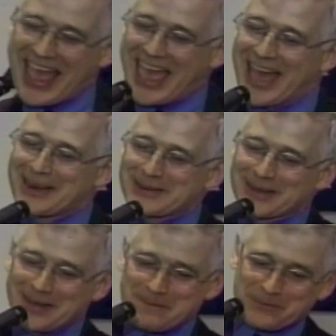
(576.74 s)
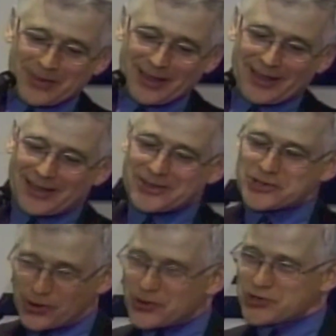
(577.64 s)
And
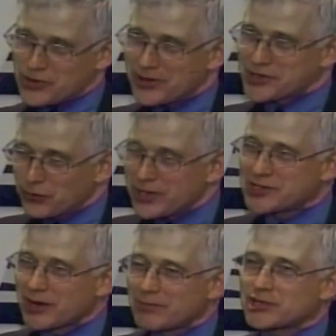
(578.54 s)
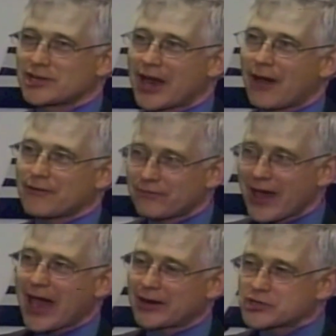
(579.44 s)
so it's a recent admission. Now, in
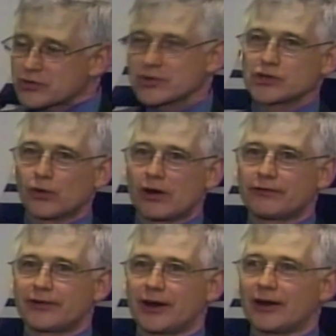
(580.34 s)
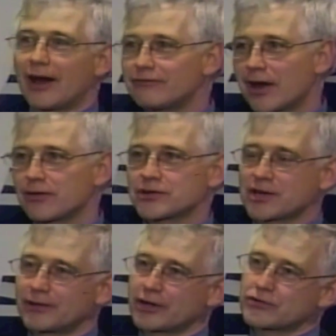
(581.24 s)
fact, as soon as the wall fell, I noticed
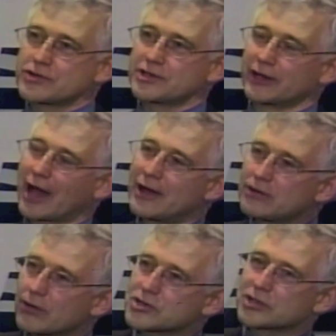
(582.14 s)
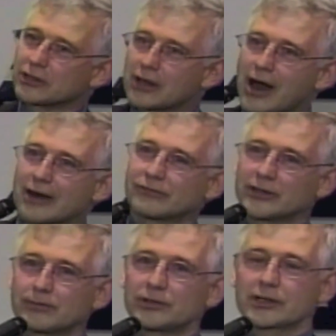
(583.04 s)
something interesting. I noticed a lot of
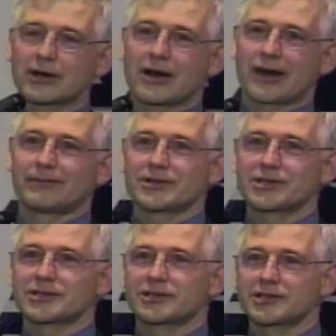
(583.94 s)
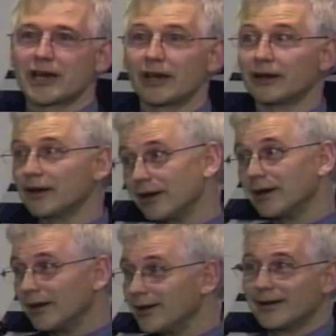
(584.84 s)
liberal economists saying,
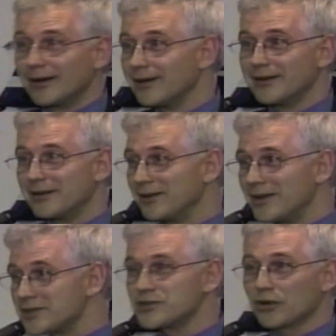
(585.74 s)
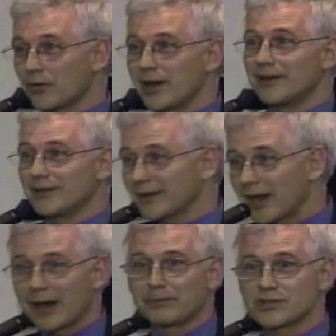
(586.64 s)
you know, isn't it great that
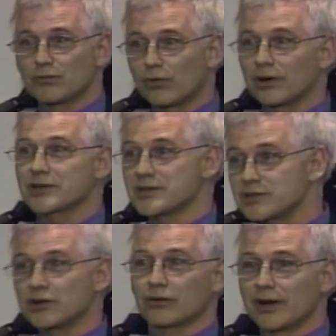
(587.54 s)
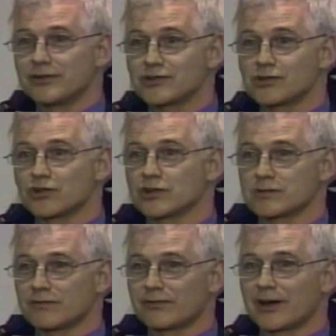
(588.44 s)
capitalism works and isn't it great that
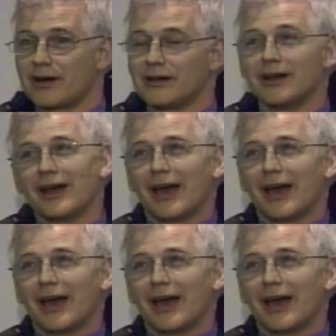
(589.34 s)
socialism fell?